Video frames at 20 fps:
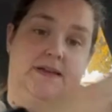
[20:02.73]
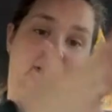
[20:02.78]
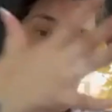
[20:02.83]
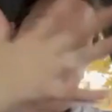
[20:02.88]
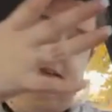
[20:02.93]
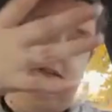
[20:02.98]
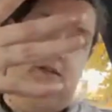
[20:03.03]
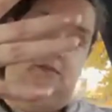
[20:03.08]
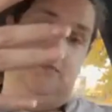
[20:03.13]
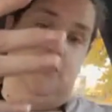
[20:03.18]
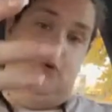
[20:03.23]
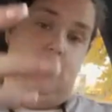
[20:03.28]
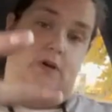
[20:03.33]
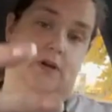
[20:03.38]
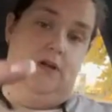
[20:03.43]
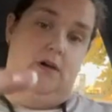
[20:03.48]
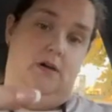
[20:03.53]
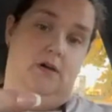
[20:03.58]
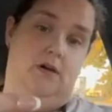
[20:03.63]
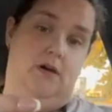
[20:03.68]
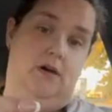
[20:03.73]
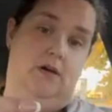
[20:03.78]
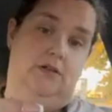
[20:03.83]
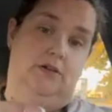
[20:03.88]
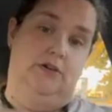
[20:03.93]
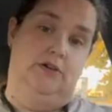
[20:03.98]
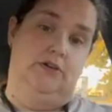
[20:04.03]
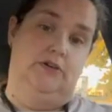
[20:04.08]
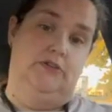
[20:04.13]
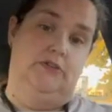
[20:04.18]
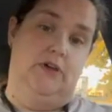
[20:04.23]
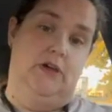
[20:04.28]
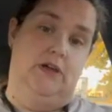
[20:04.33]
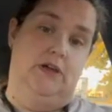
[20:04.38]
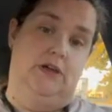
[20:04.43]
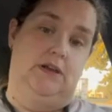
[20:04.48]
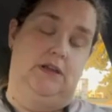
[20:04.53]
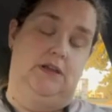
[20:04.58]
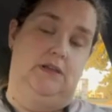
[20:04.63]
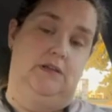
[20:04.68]
needed more nail colors
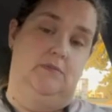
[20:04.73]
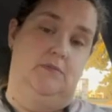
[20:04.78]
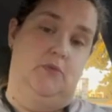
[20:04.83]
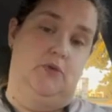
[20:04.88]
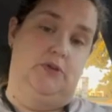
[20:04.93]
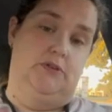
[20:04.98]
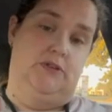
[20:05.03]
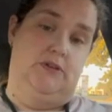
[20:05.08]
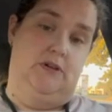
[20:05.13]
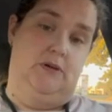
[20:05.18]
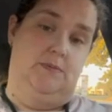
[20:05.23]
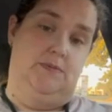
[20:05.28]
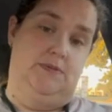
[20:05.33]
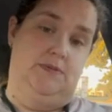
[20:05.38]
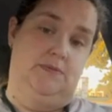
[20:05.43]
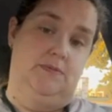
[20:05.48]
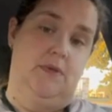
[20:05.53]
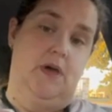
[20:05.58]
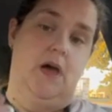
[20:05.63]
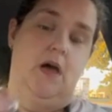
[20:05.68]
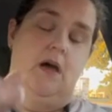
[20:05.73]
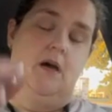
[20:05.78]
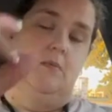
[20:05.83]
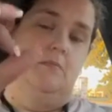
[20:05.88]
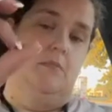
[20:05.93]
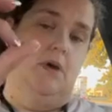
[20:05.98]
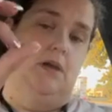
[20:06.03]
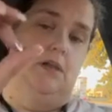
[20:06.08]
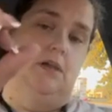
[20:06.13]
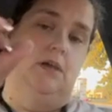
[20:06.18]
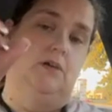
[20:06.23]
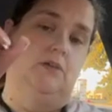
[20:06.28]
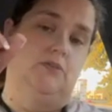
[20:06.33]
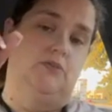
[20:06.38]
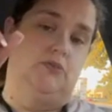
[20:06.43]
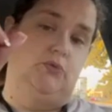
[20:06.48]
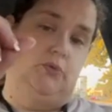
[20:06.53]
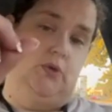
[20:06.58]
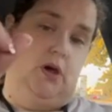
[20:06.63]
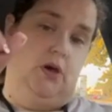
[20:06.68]
and I needed more tips. My nails
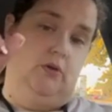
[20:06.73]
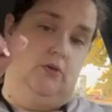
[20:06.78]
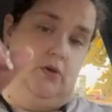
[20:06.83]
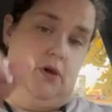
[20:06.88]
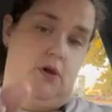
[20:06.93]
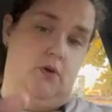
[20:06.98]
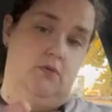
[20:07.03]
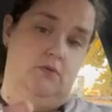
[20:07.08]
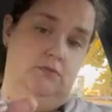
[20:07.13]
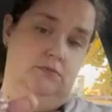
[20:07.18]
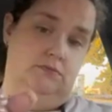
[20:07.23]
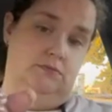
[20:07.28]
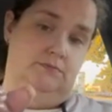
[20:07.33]
do not grow.